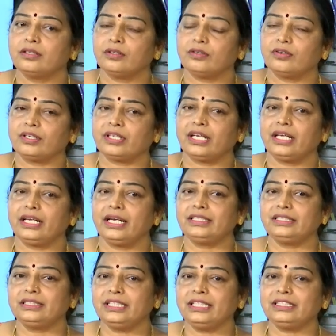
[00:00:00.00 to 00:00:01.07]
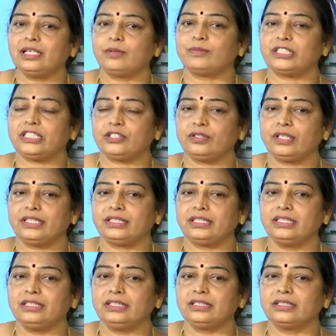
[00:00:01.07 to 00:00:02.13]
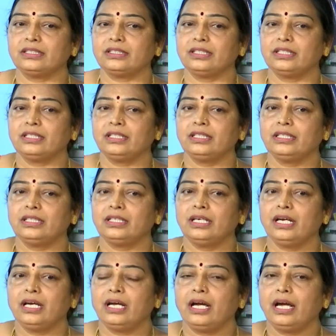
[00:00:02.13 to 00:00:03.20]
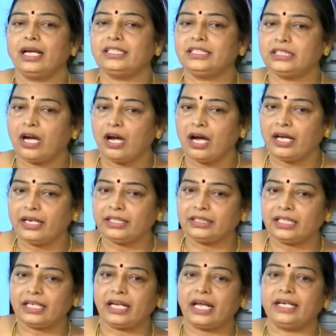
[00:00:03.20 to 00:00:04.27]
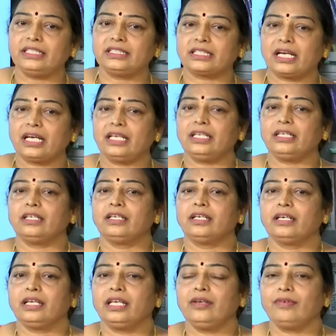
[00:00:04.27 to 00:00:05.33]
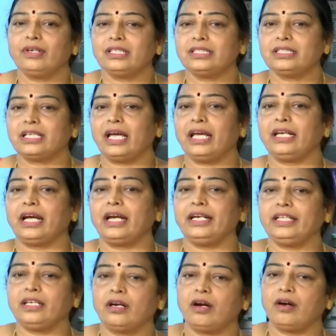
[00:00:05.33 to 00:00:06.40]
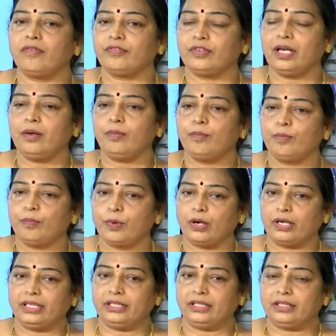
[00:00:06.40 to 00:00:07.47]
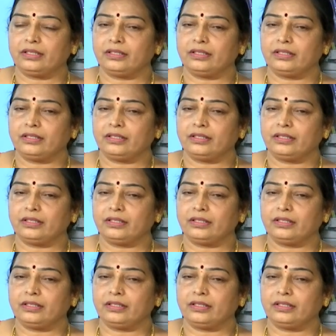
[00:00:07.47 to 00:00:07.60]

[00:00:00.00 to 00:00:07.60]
Okay, let us see some situations. A star in the night sky gives us an idea of a point.